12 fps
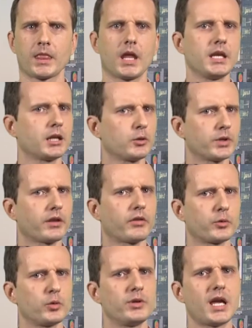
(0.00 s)
including
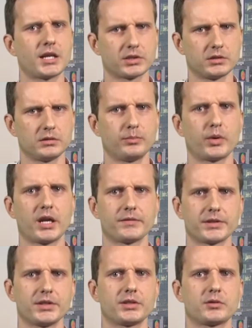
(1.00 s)
through national
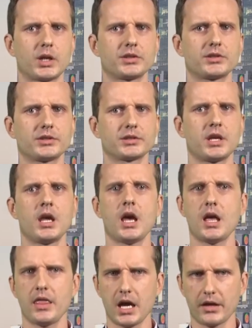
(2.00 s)
privacy strategies
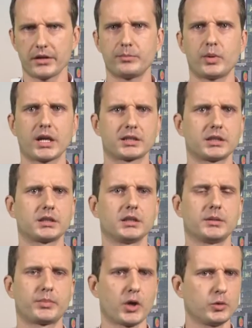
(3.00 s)
and other practical
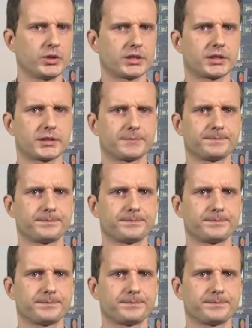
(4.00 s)
approaches.